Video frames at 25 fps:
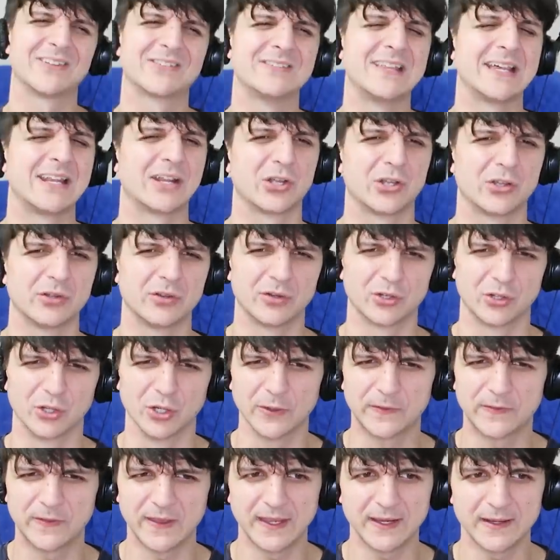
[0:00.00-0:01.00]
Isn't that a
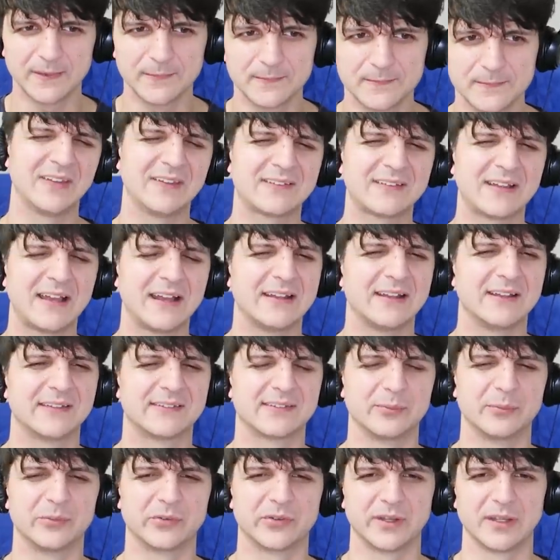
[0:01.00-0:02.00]
good thing? This guy
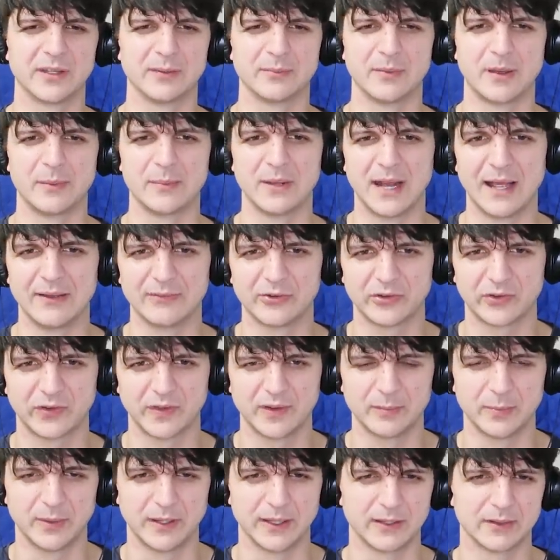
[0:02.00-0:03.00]
needs some sleep. I mean,
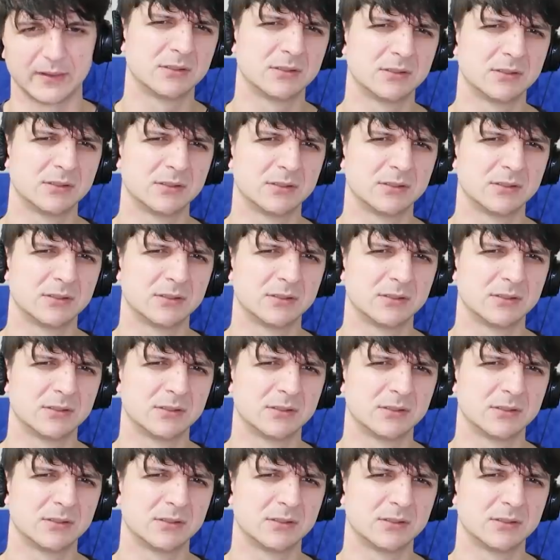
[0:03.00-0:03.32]
obviously, but